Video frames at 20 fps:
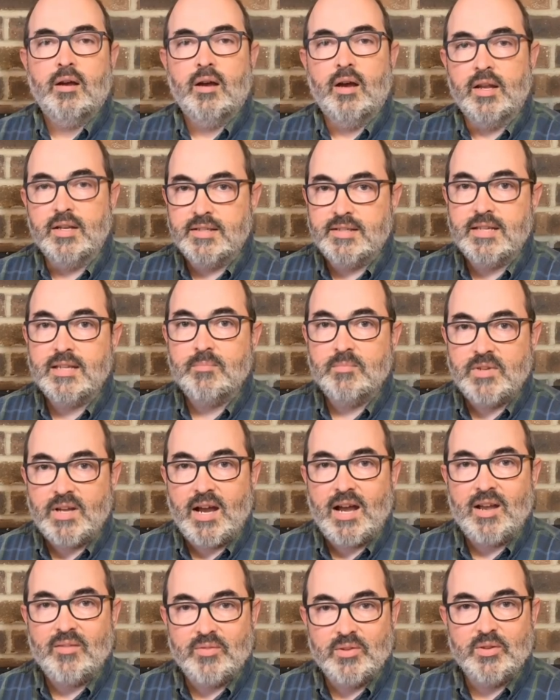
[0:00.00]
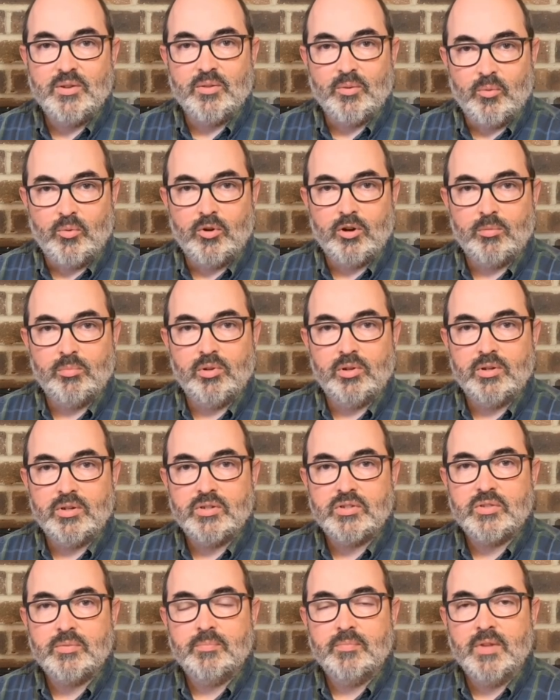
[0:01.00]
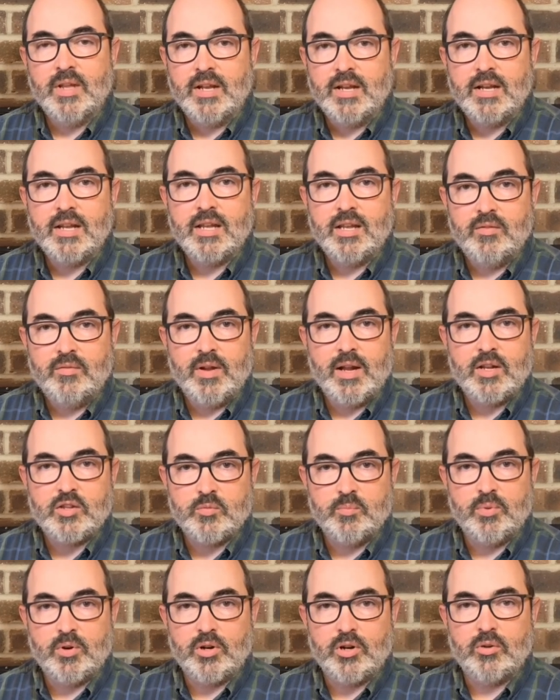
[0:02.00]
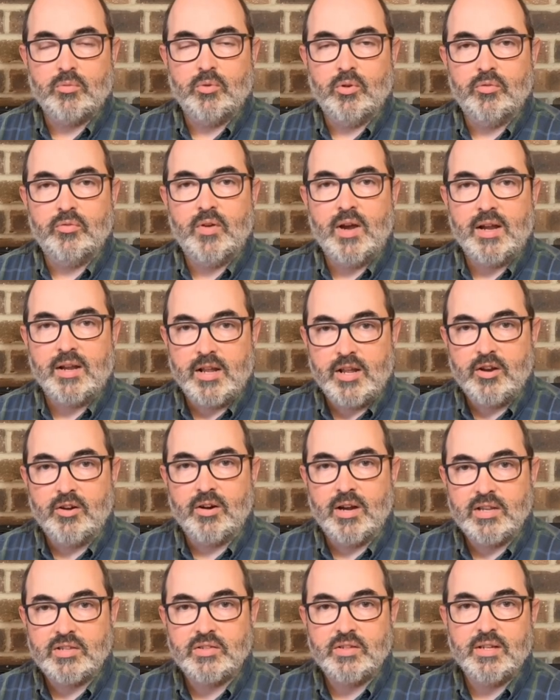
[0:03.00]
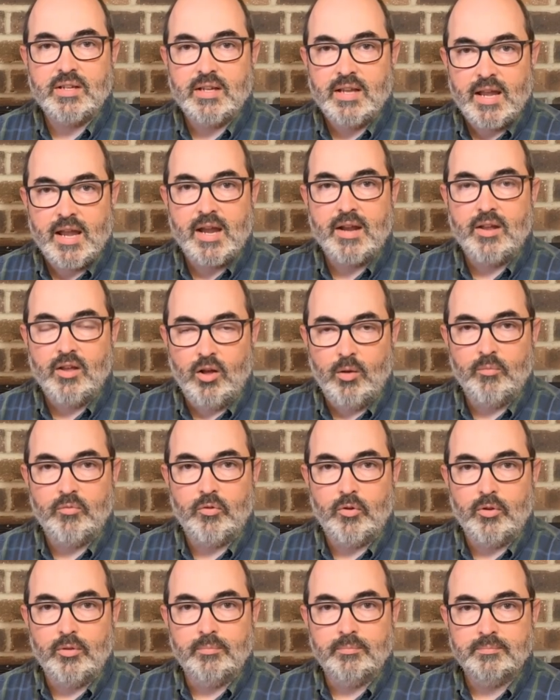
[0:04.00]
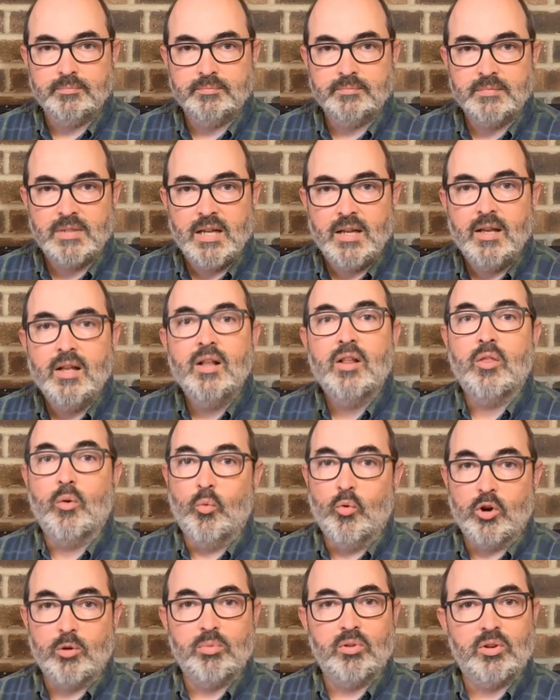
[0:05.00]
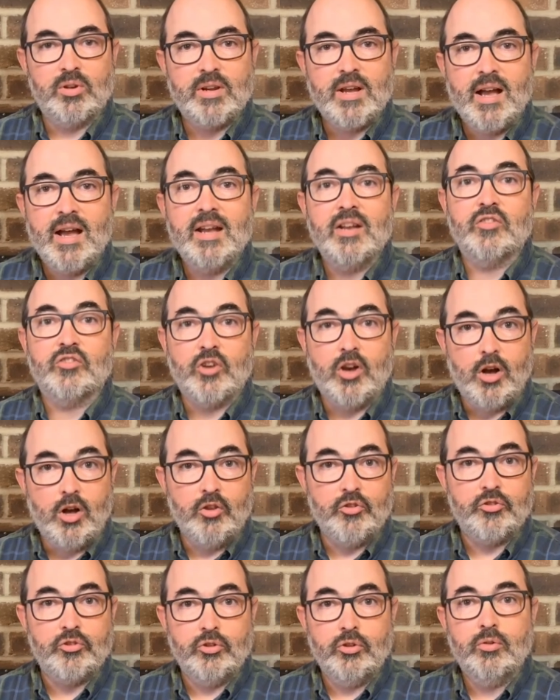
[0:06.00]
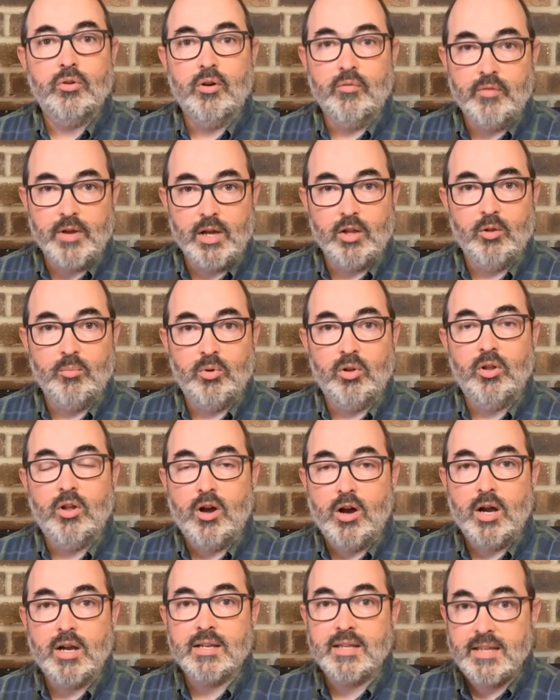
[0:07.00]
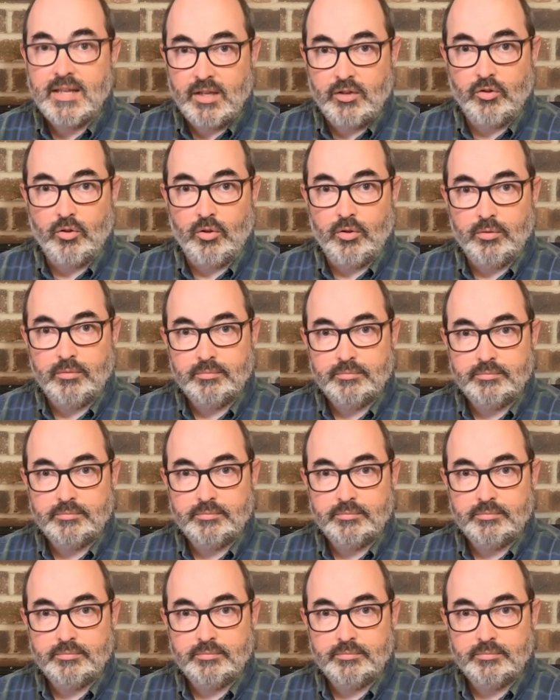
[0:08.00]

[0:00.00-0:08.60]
a deep dive into the warblers that any advanced birder will find interesting and helpful. The Warbler Guide is also available on Kindle.